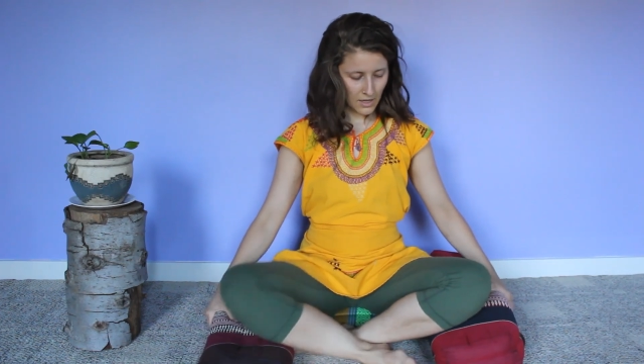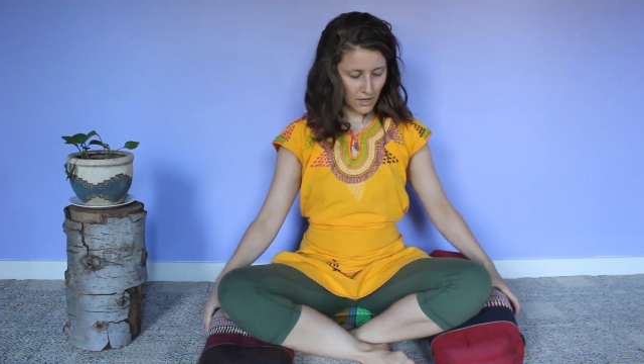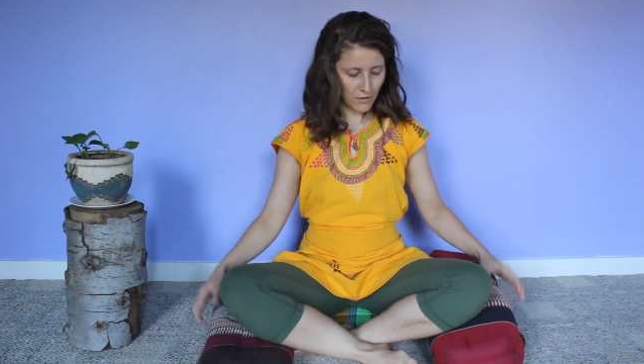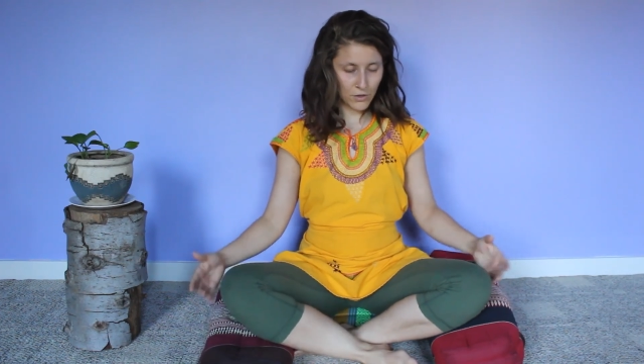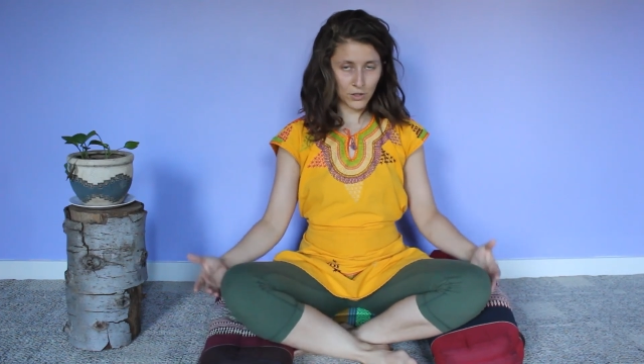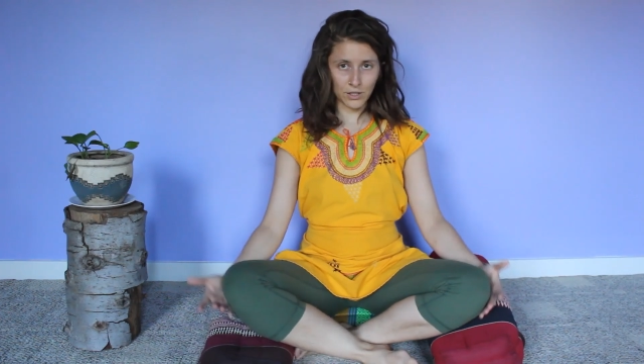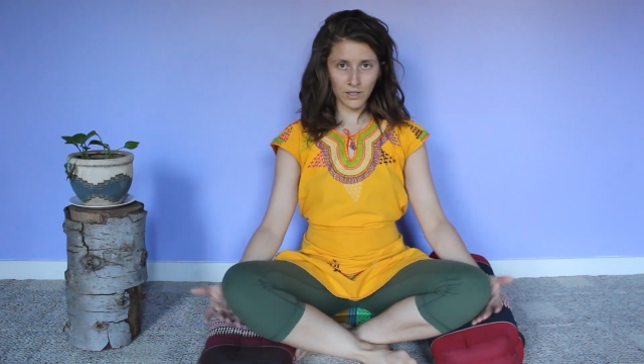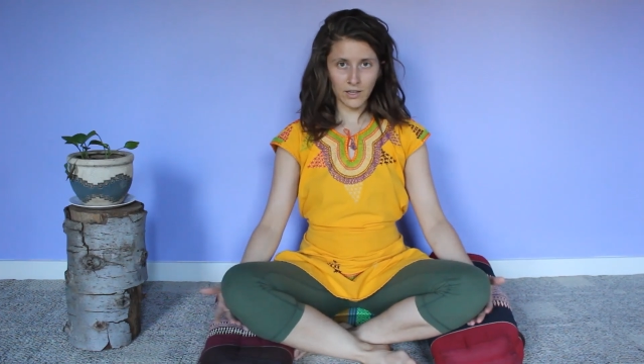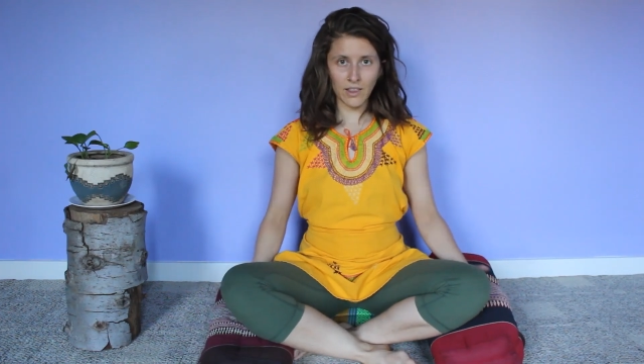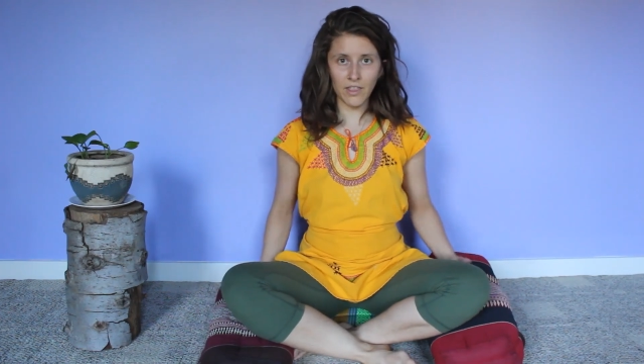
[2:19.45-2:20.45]
of
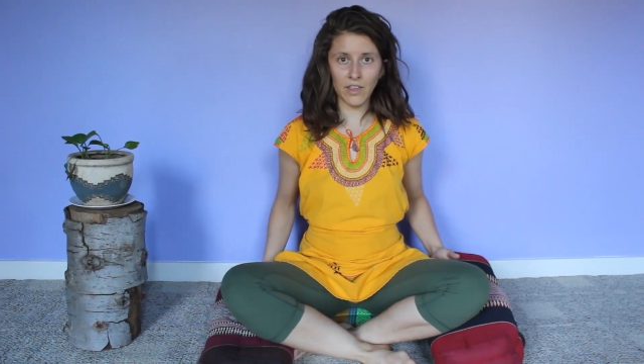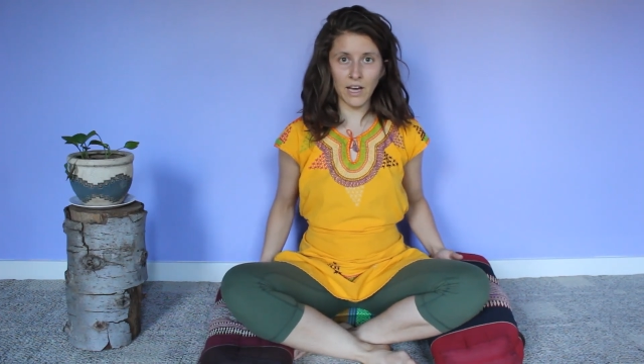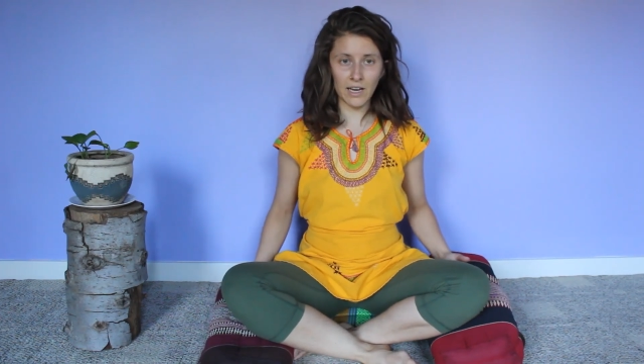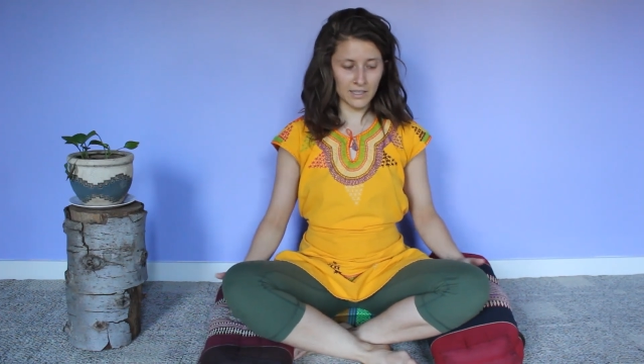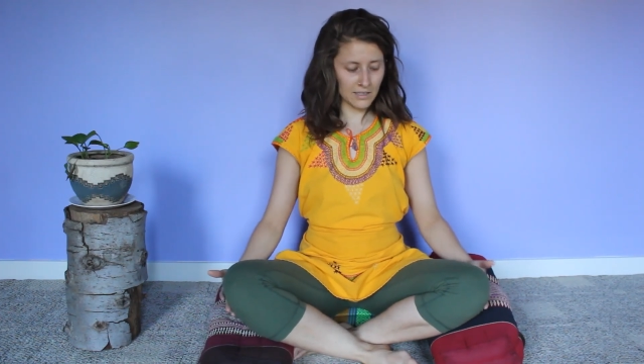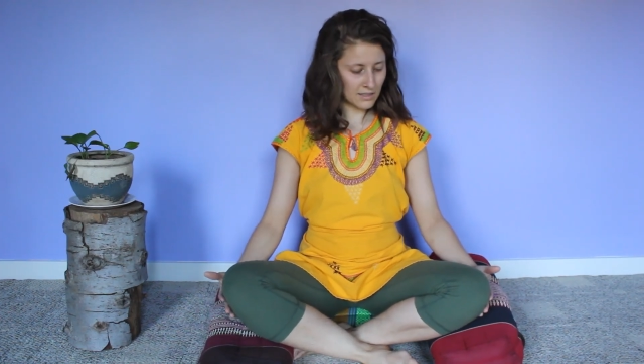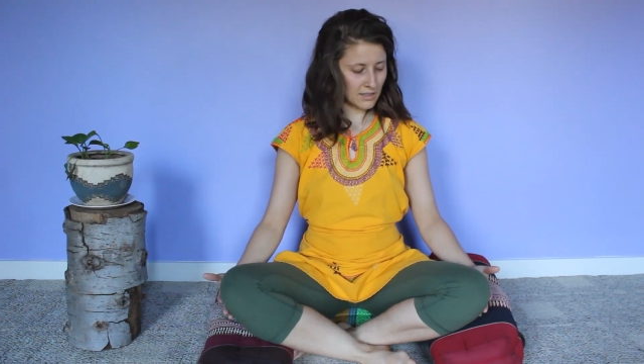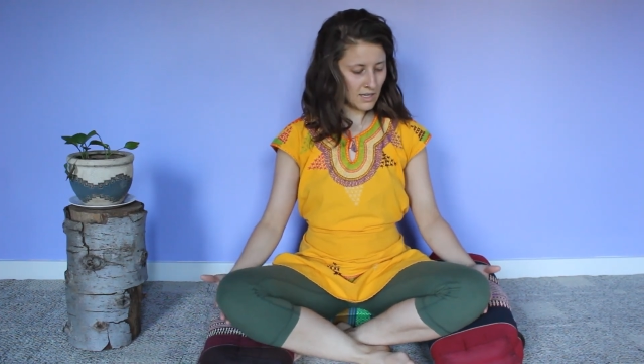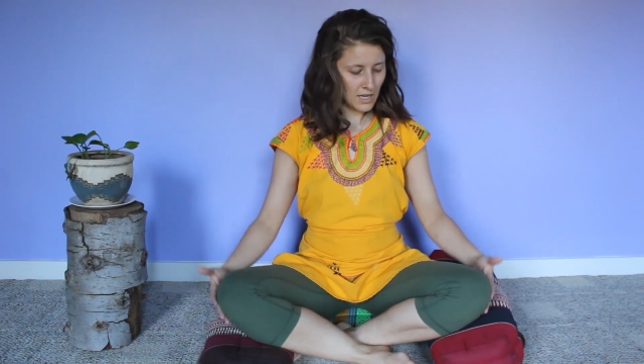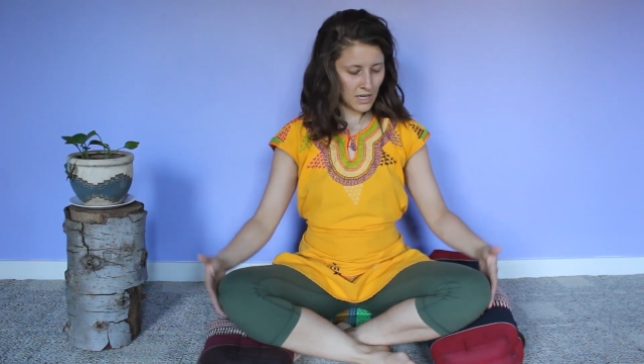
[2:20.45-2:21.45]
your
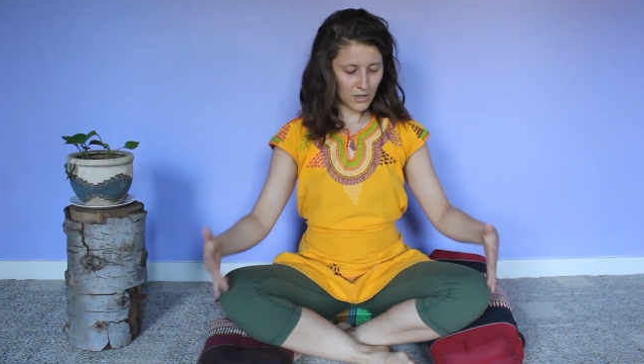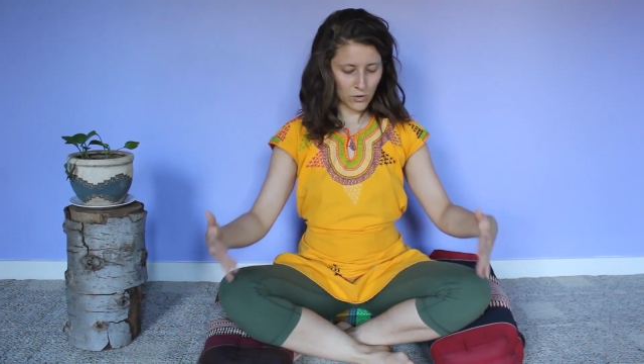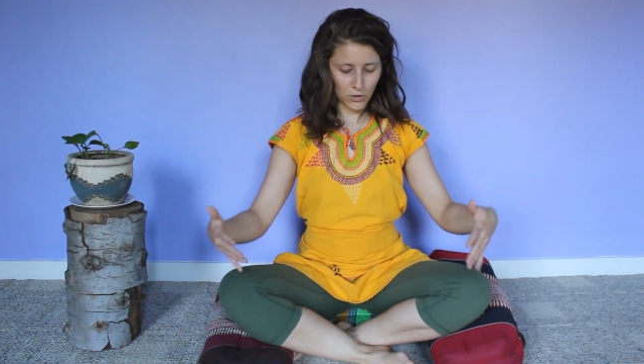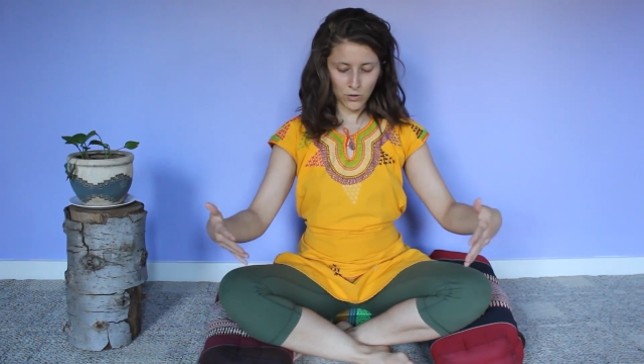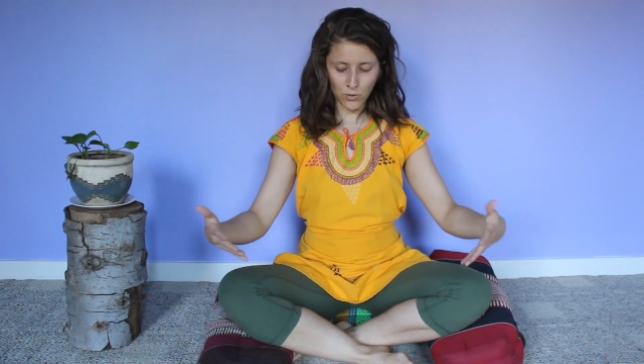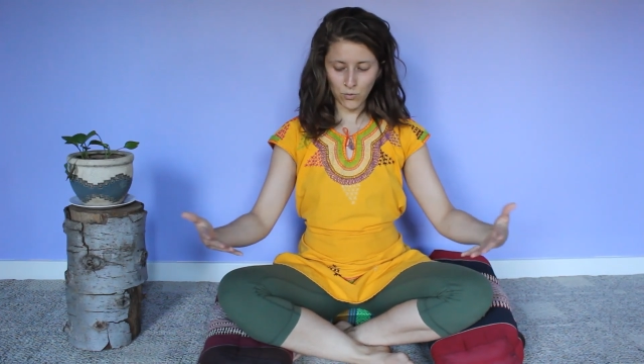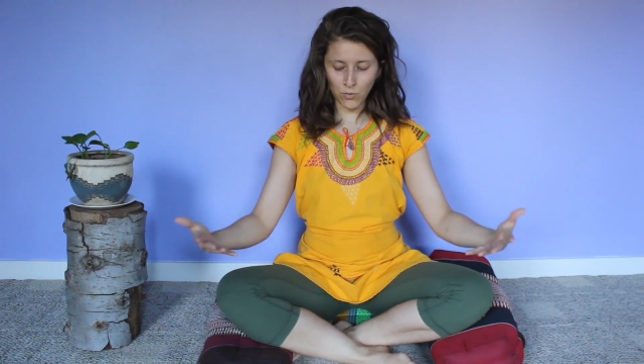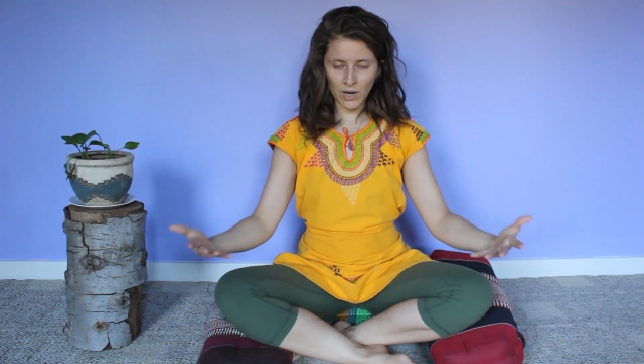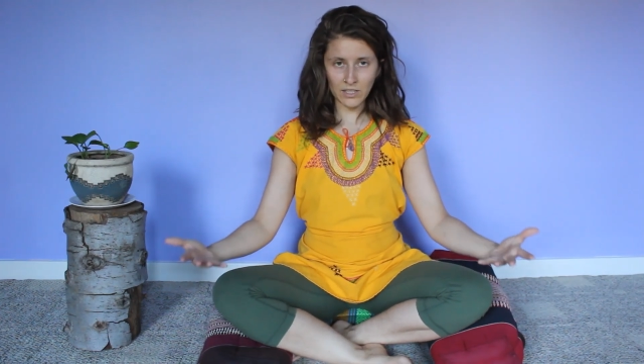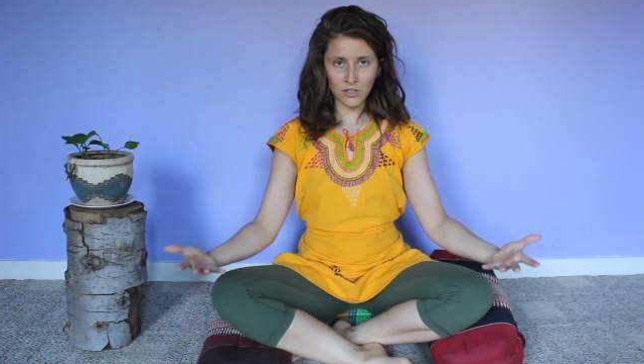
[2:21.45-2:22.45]
thighs in order to
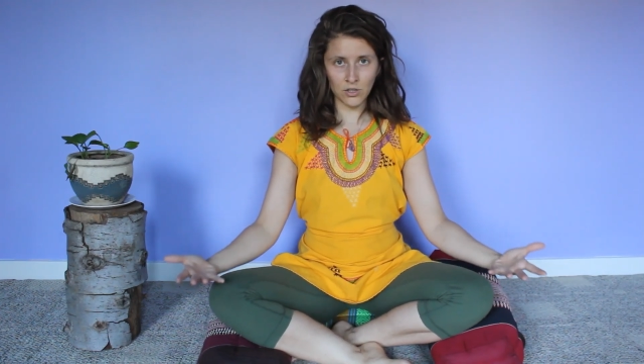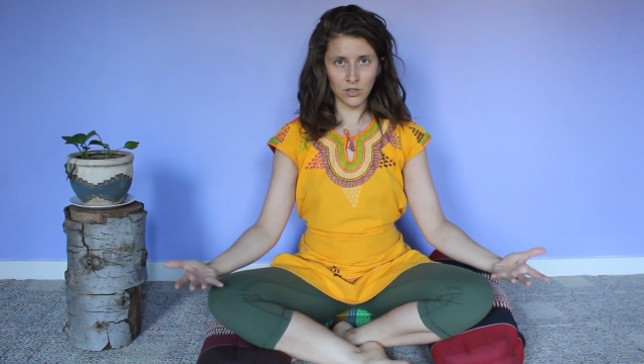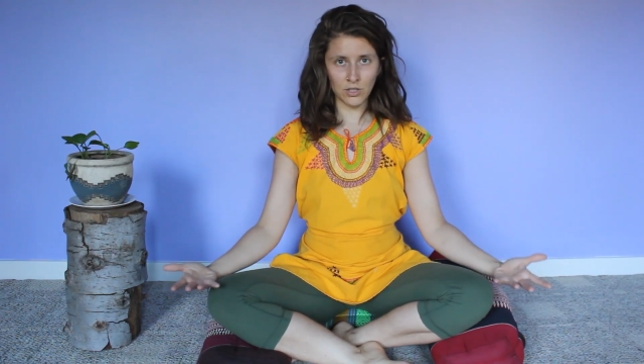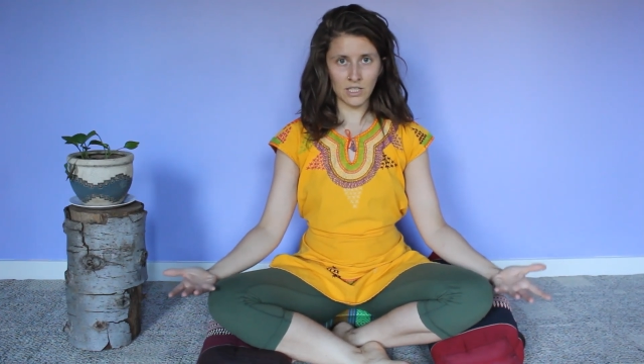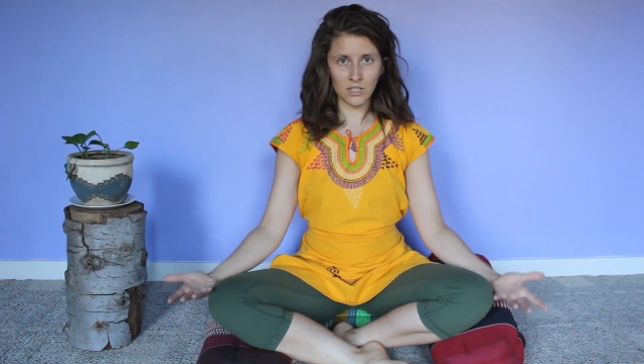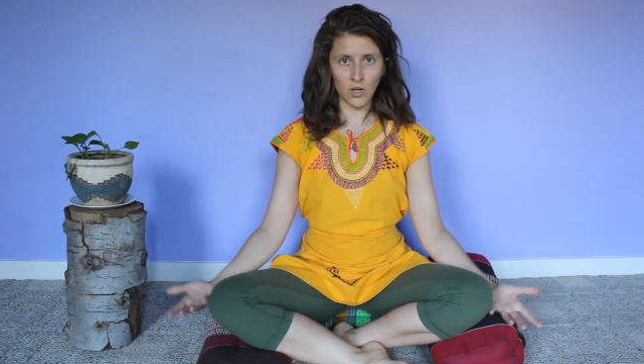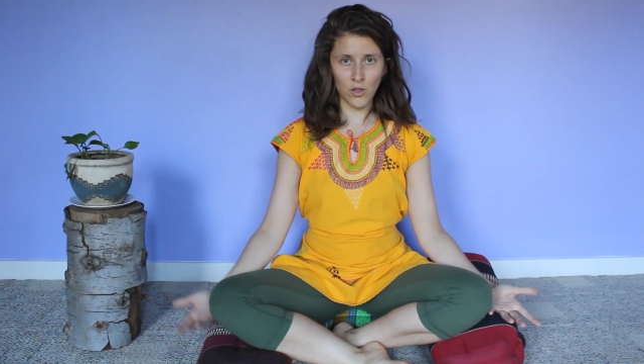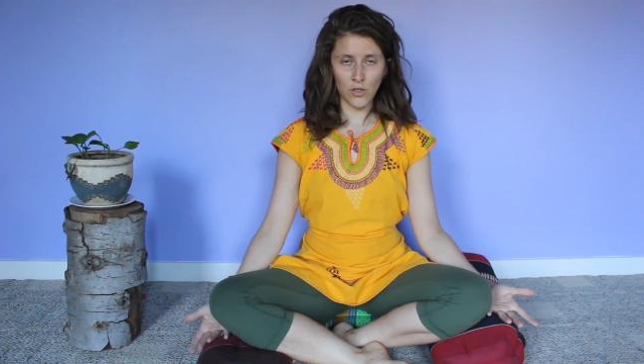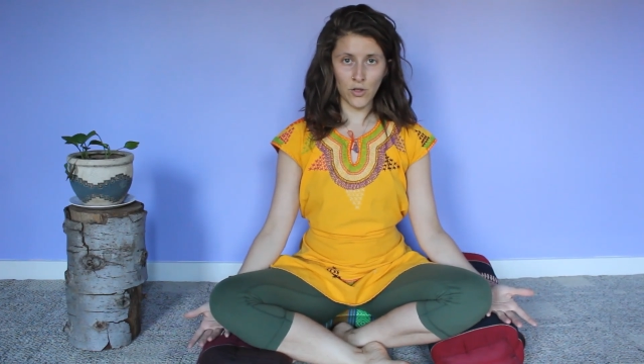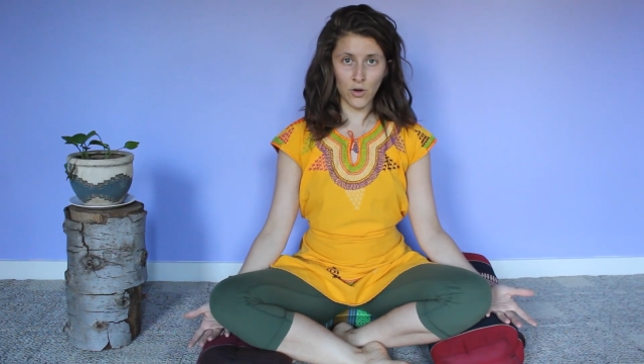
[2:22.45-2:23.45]
rest your knees
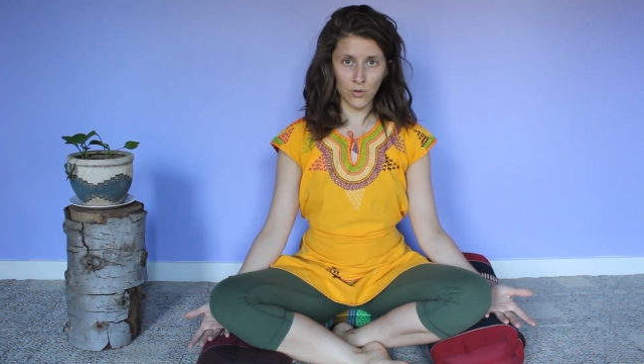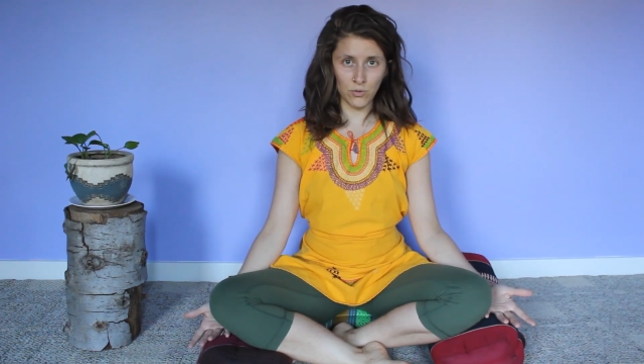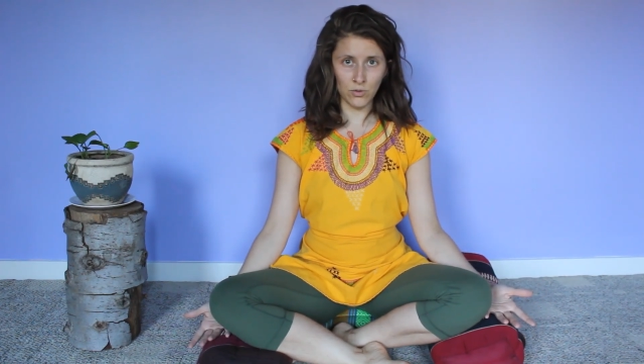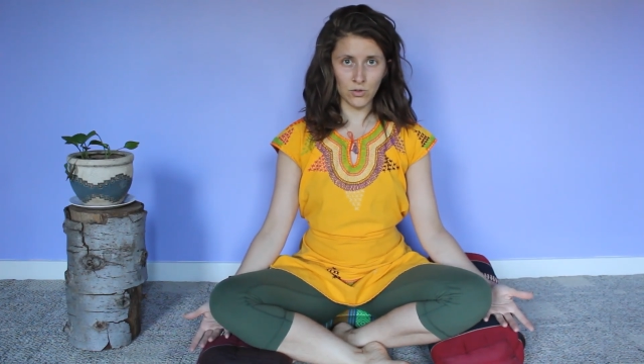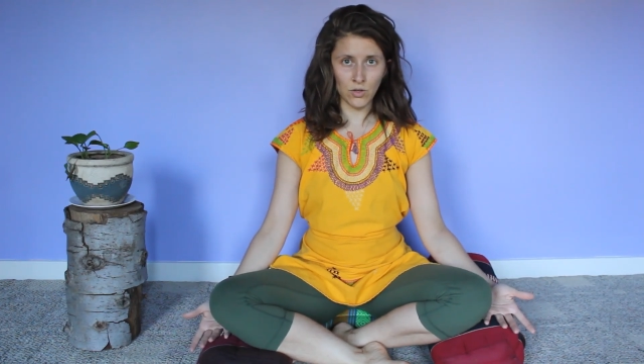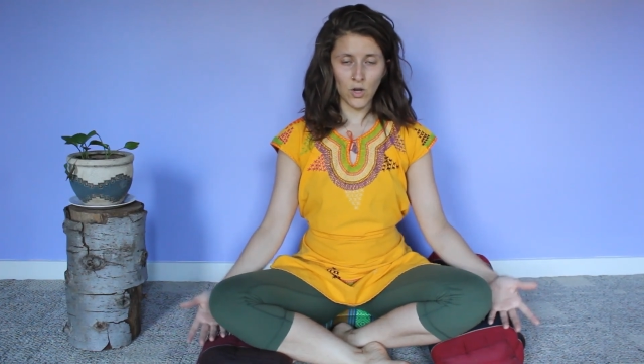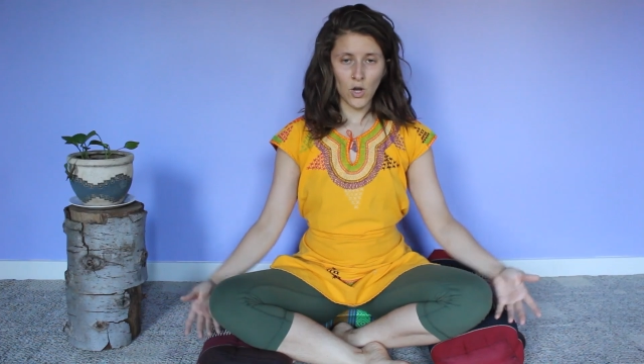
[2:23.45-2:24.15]
on those,